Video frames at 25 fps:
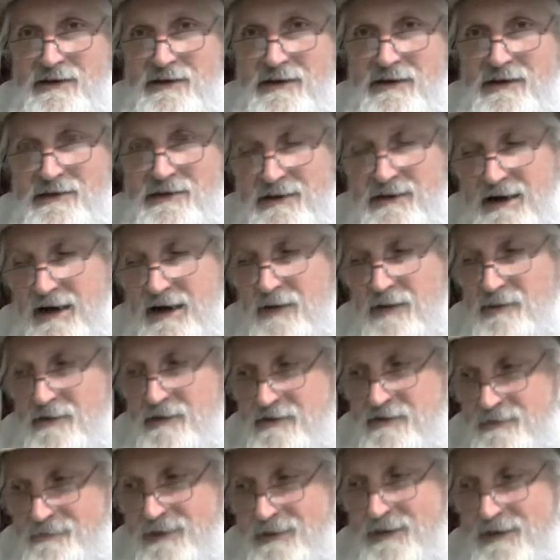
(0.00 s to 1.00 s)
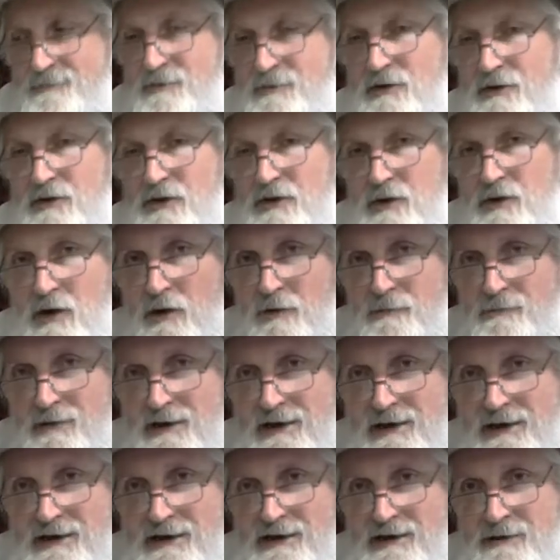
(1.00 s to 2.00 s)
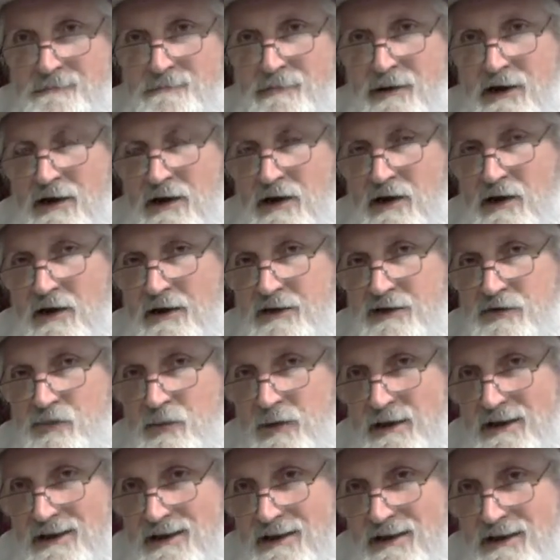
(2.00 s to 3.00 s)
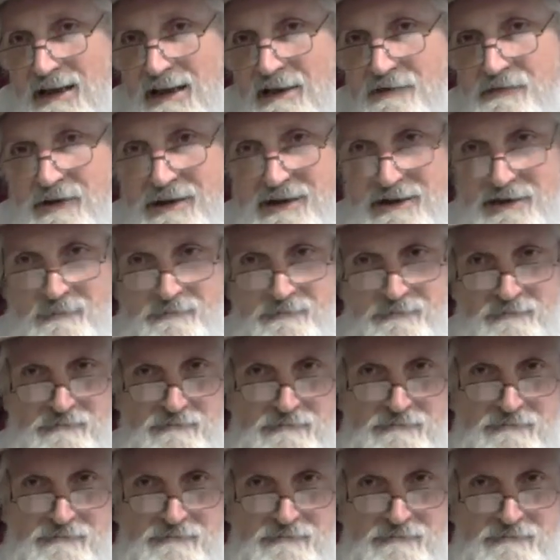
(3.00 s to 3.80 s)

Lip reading: Yah wants a people who obey him because we love him.